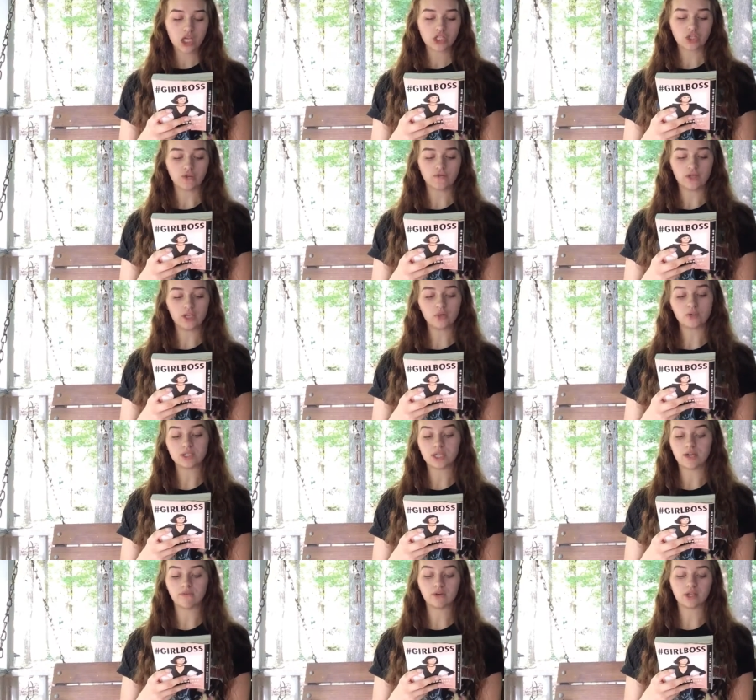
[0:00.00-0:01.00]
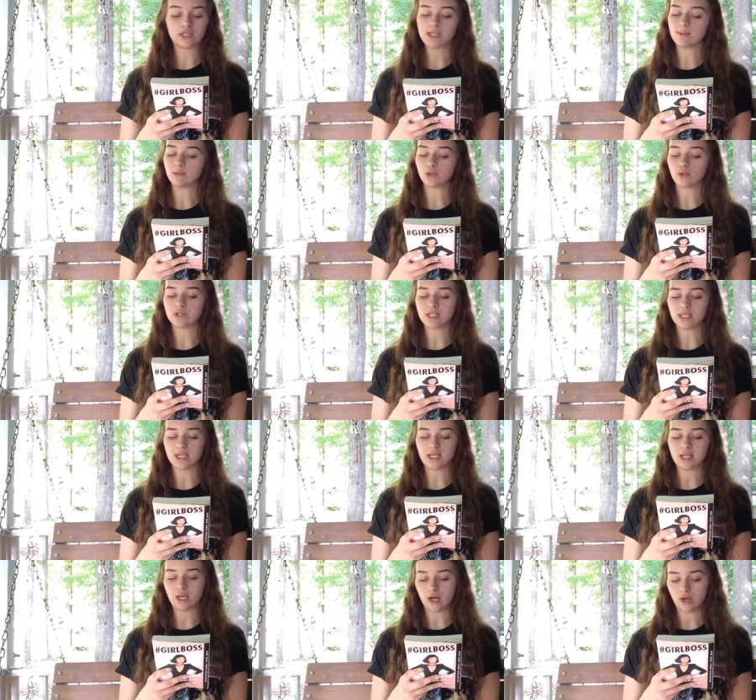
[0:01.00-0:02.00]
Sophia was never a typical
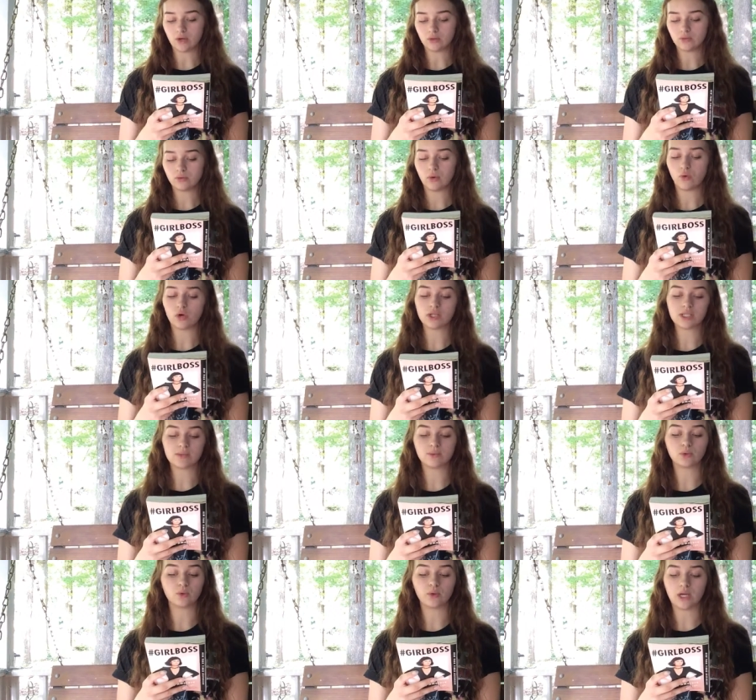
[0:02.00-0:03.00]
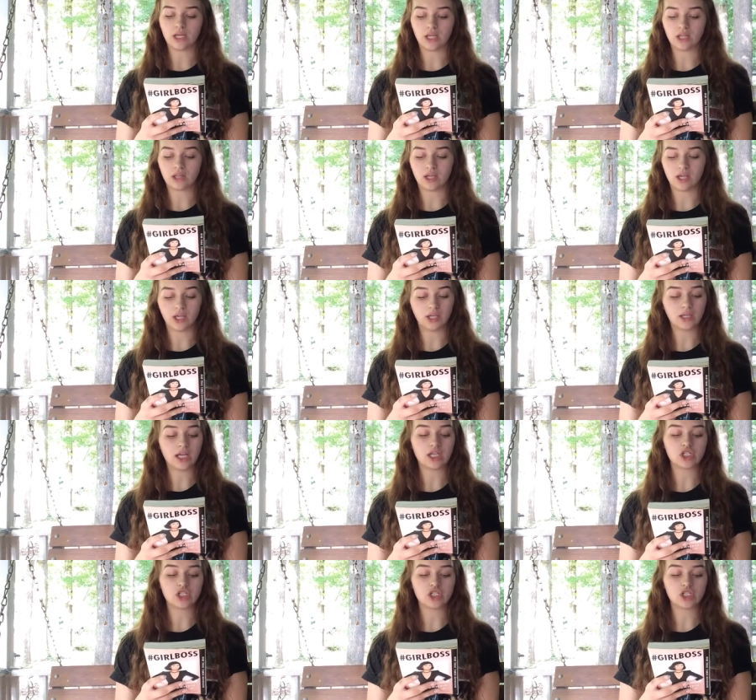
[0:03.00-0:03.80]
CEO or a typical anything,